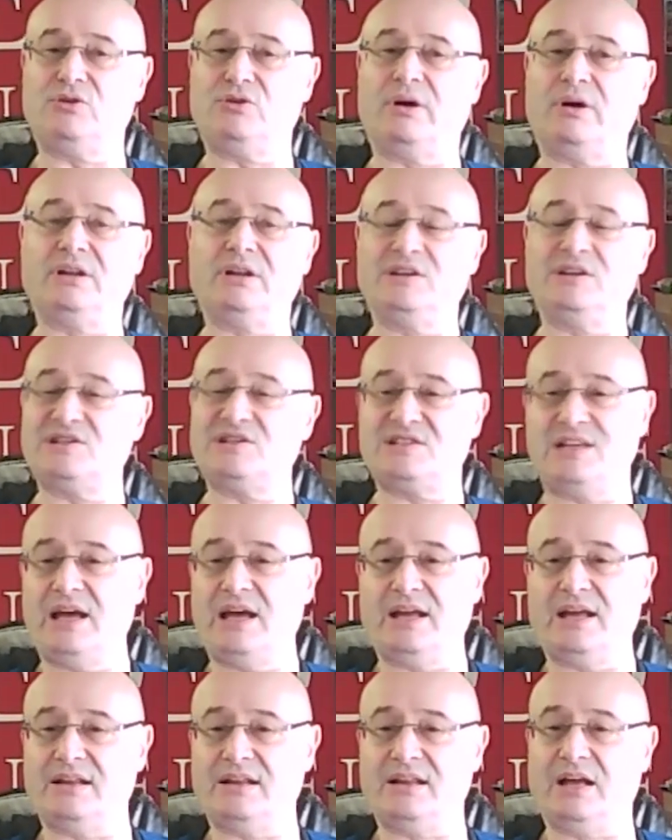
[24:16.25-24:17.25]

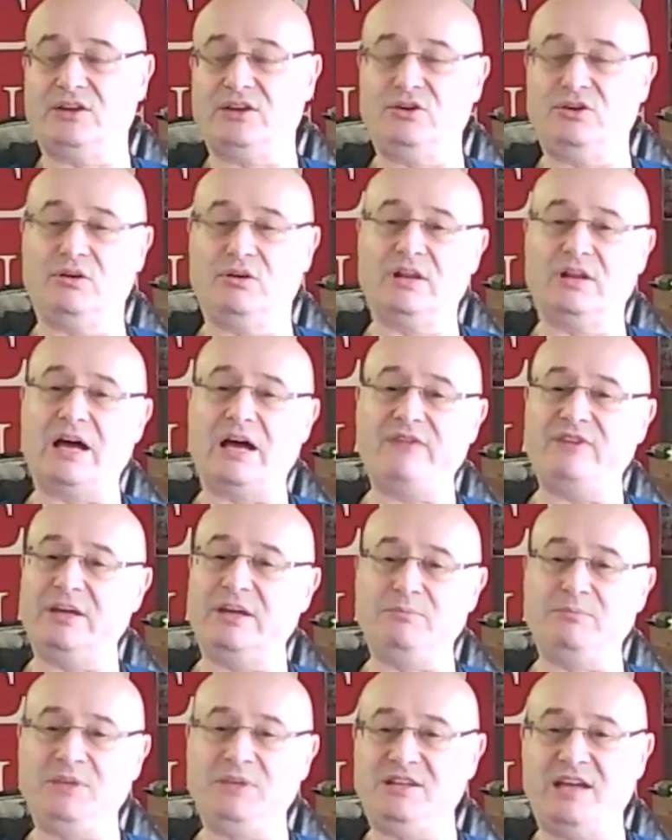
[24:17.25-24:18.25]
understand that your life can
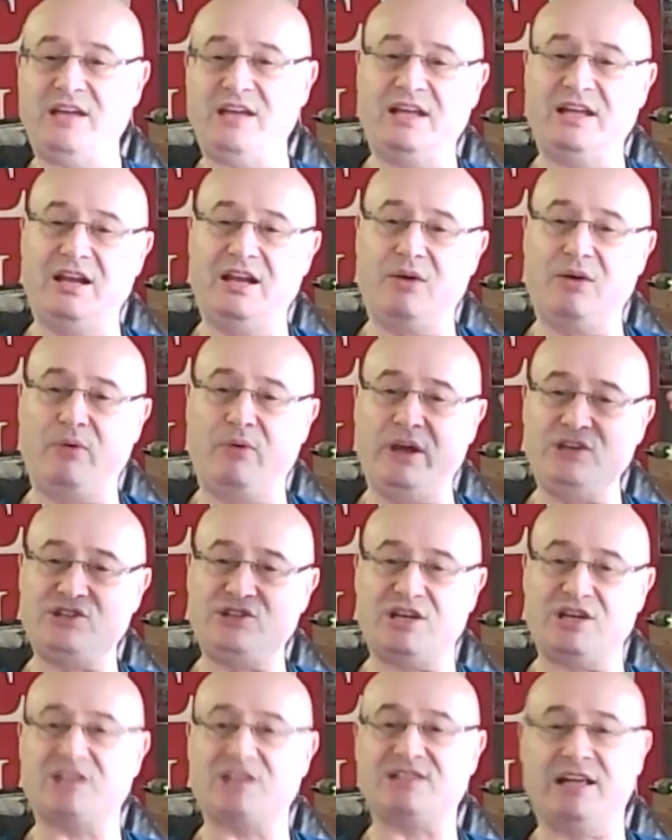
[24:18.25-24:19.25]
be taken away
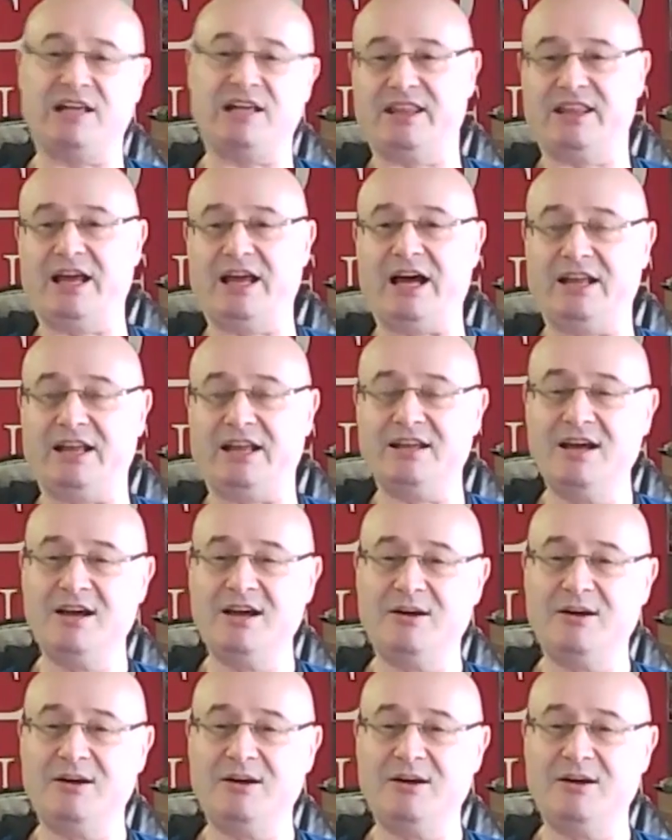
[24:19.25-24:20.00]
just like that